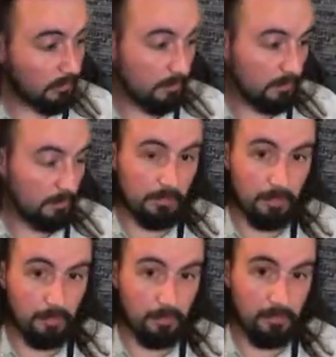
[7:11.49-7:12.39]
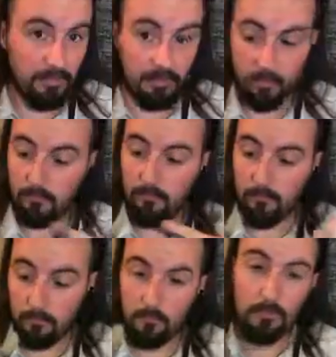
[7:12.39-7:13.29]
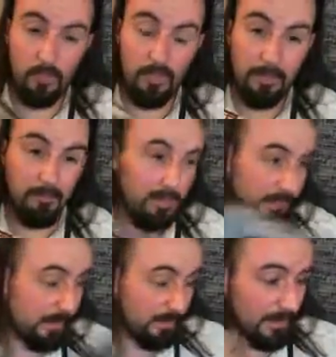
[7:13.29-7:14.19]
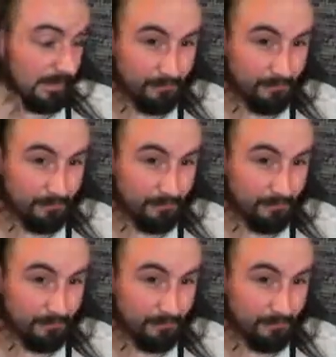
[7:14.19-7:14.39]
with a Shattered Dominion so I can base this guy.